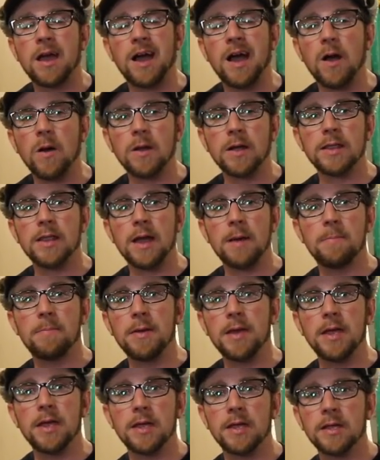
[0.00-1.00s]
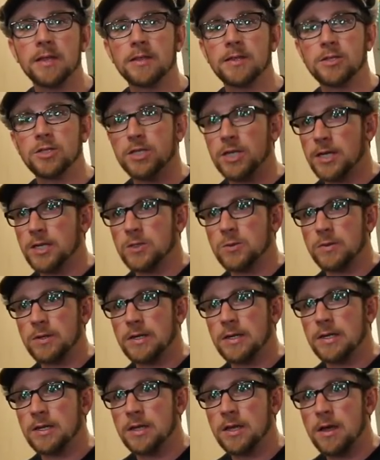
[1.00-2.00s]
How can that be? The chicks were
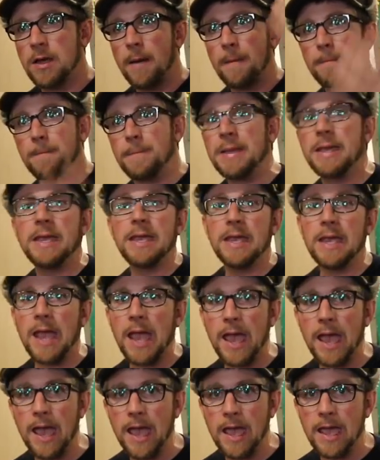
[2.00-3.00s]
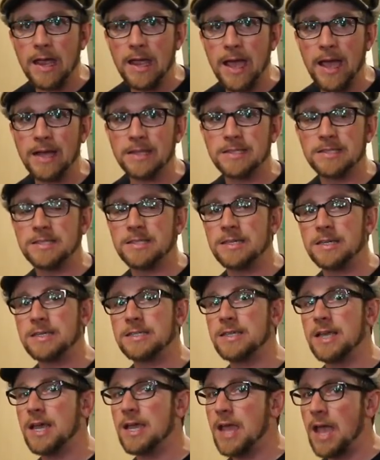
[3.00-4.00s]
in PA at
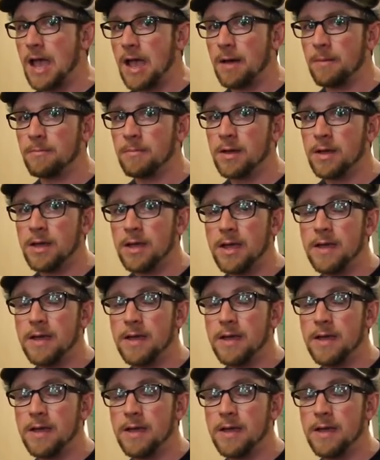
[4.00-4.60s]
6 a.m.